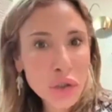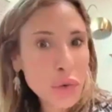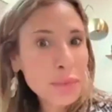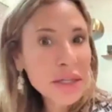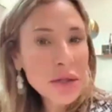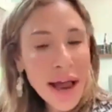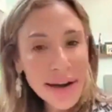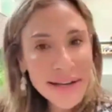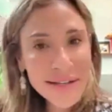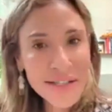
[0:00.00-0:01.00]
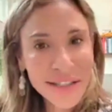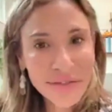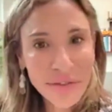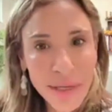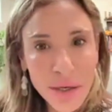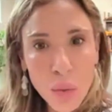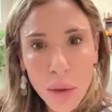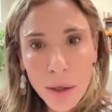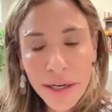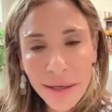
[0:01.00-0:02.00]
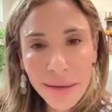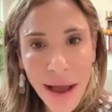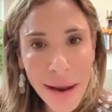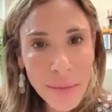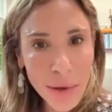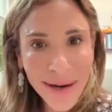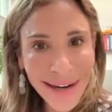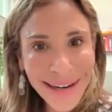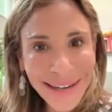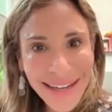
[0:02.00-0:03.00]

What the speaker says: It would be a lot easier for me to work in a library